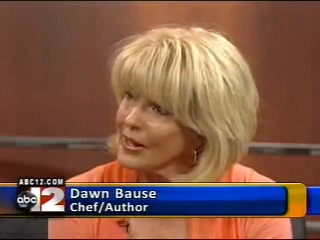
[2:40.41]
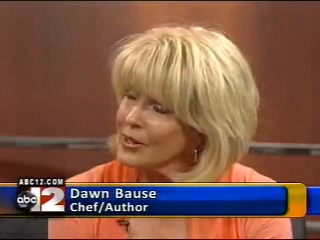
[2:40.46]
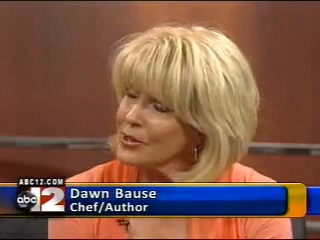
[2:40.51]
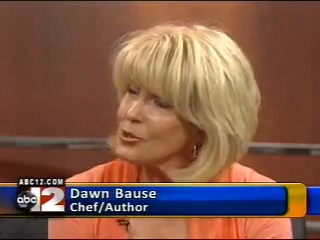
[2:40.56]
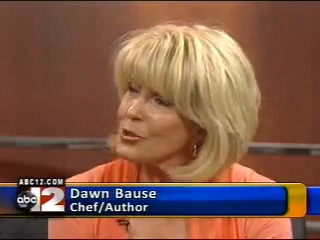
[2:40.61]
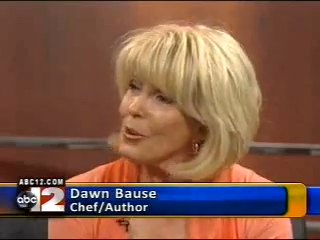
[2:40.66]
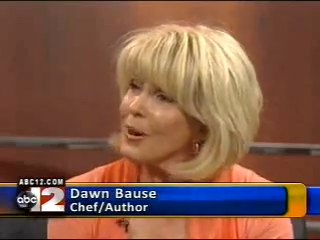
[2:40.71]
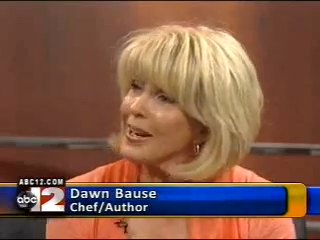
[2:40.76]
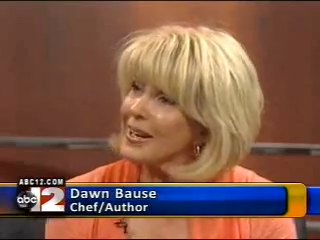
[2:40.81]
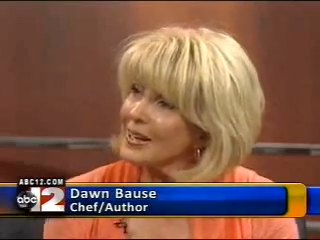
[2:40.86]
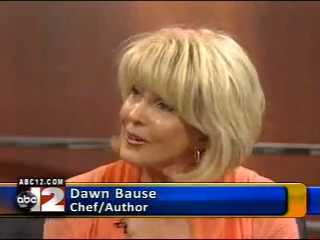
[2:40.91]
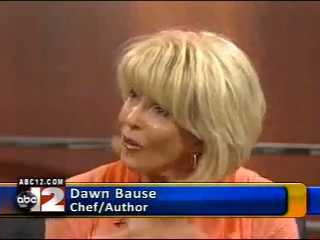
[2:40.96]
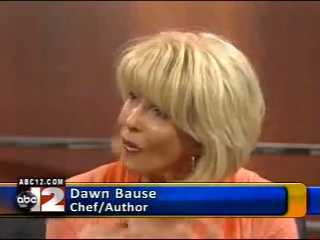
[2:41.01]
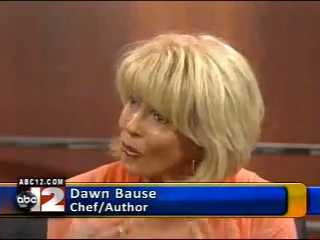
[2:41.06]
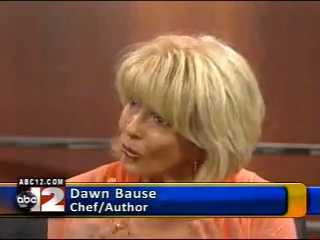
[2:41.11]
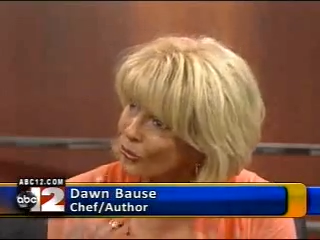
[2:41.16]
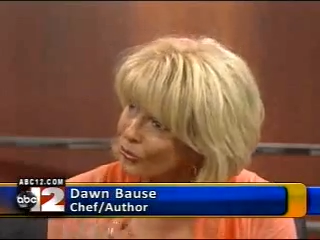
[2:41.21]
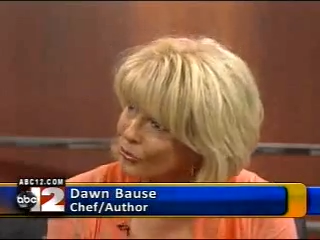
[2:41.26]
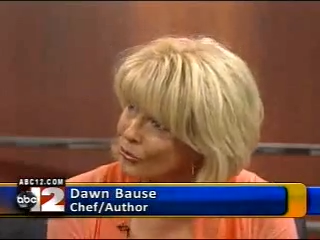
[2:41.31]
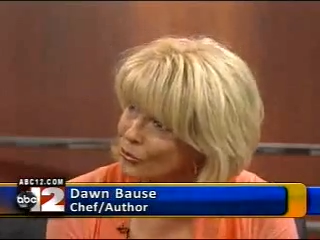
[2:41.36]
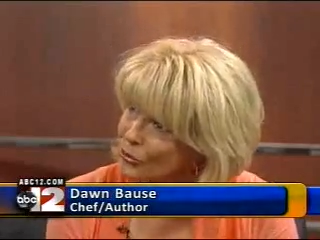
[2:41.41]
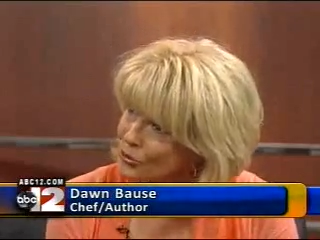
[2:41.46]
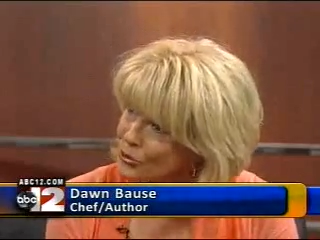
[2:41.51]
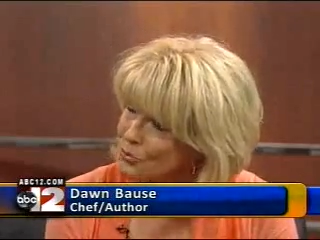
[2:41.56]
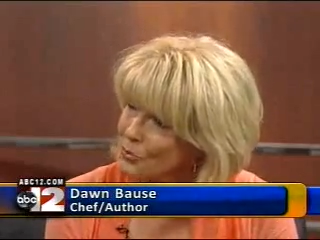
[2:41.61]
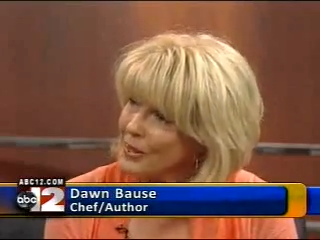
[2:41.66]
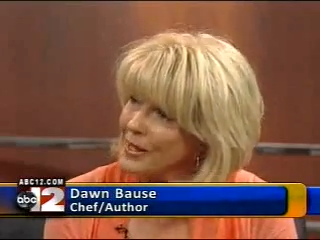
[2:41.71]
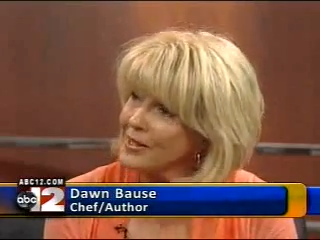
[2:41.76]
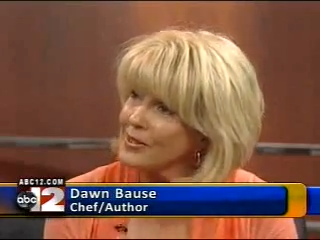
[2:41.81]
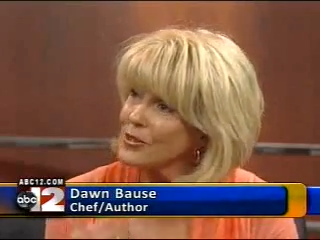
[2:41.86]
So I eat whole foods
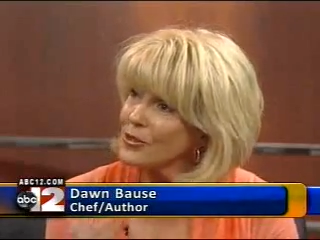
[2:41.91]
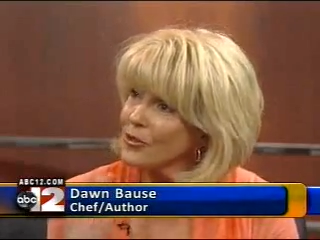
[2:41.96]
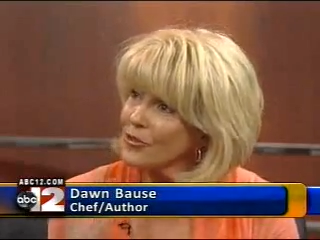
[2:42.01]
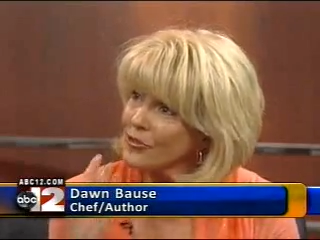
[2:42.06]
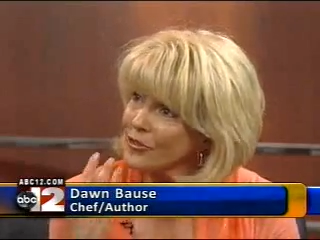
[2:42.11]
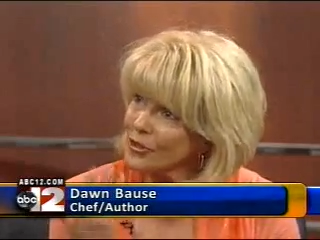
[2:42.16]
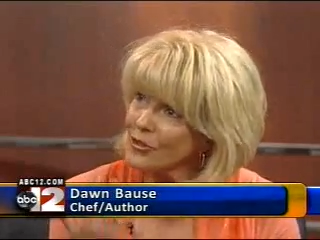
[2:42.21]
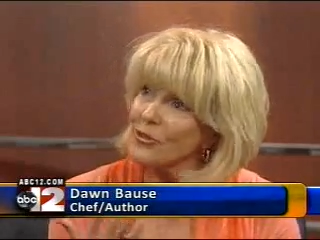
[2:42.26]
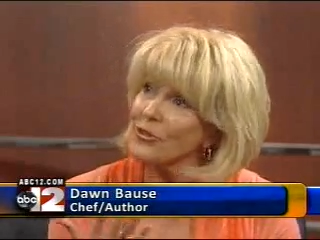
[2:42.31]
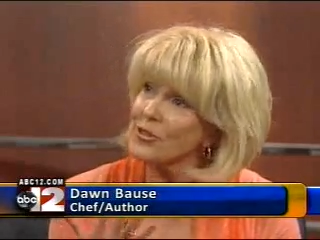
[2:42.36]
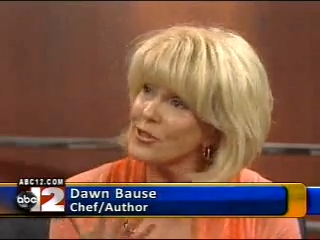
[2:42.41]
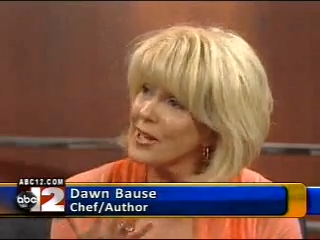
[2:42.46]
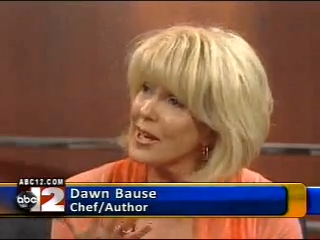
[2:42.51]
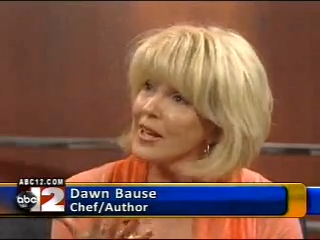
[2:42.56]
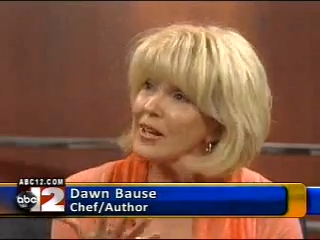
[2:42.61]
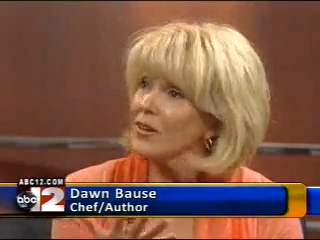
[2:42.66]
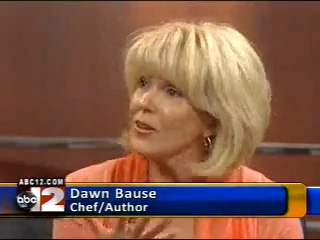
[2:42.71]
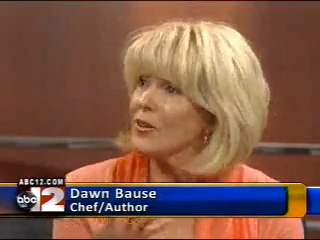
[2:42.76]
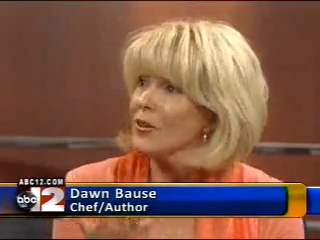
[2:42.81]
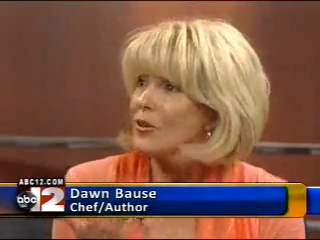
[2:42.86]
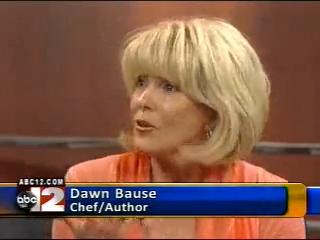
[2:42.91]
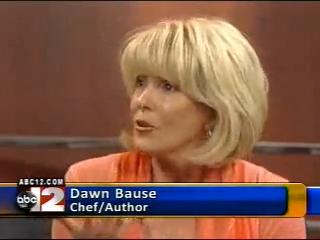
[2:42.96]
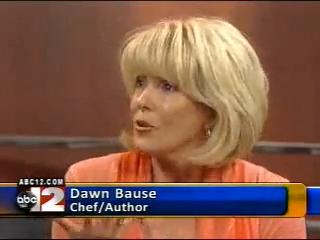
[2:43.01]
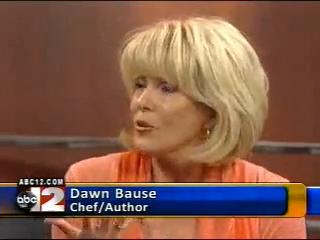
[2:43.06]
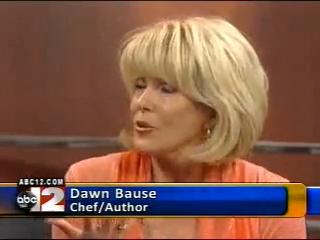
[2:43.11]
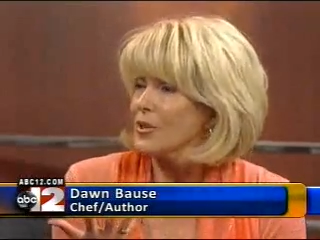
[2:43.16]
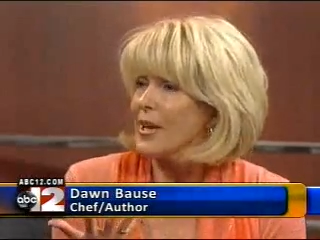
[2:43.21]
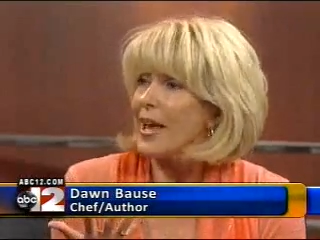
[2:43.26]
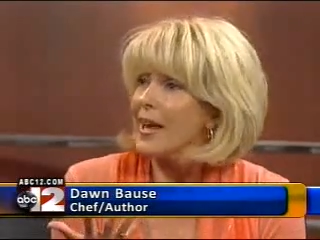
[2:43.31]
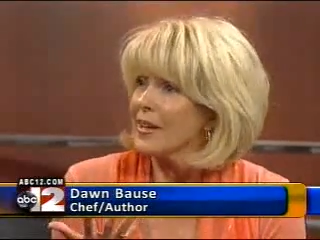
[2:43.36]
because you're
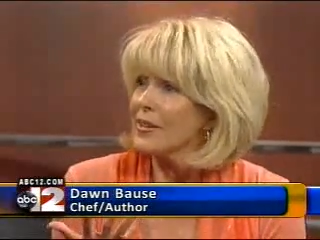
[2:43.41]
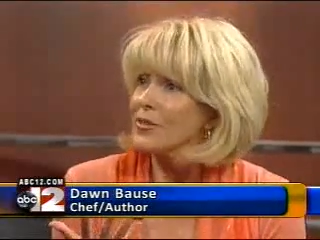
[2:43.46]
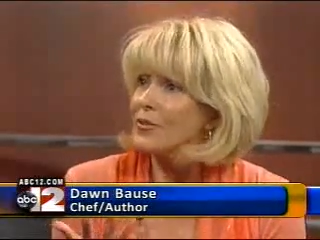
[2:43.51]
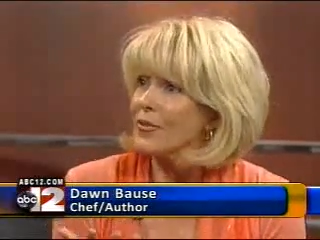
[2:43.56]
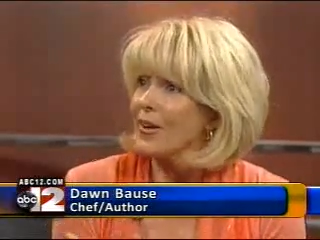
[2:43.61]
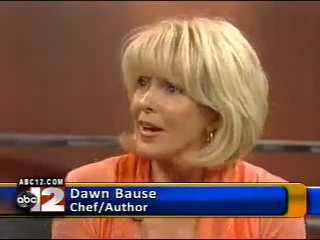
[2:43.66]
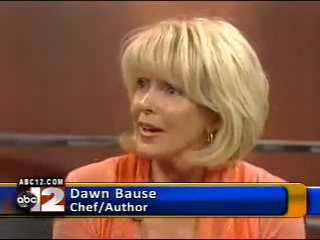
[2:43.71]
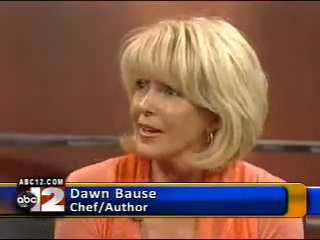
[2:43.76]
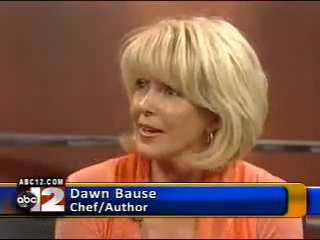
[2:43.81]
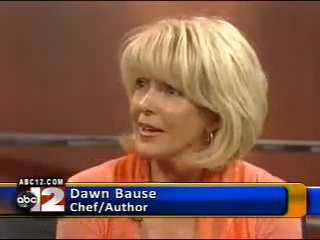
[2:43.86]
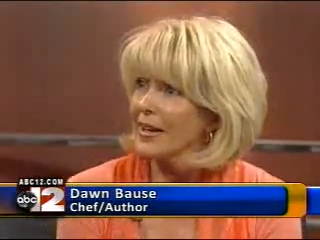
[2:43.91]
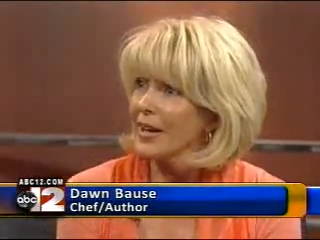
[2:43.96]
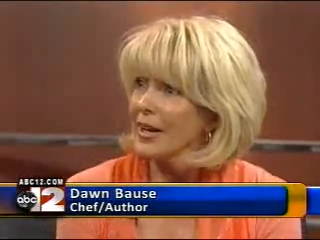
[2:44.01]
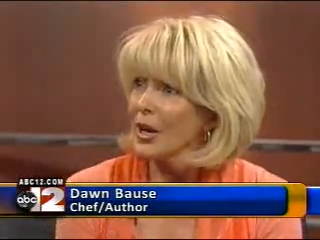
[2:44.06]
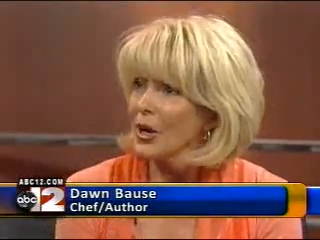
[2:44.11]
satisfied.